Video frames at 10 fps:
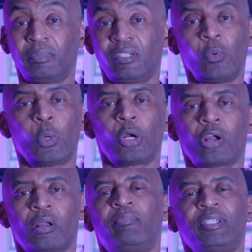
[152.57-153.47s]
bit of
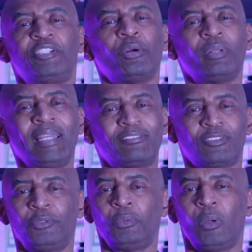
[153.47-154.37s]
work, but you only have to
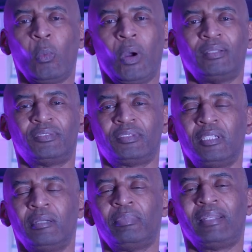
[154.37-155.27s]
do it once.
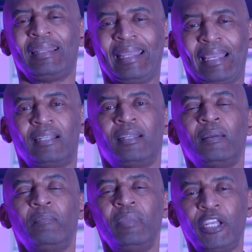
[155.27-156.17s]
But again,
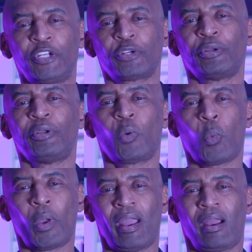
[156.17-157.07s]
make sure you're
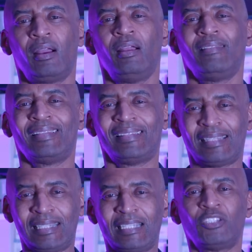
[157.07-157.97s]
aware that
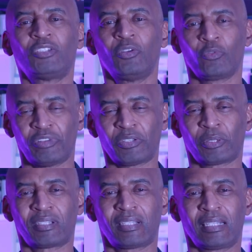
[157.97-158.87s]
these
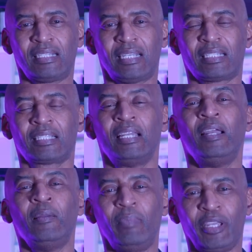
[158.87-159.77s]
resources
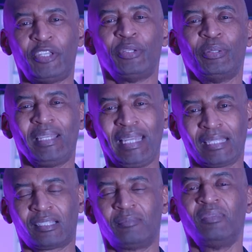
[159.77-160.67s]
exist. Make sure you
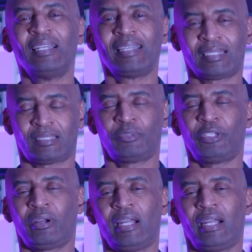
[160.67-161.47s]
get them to your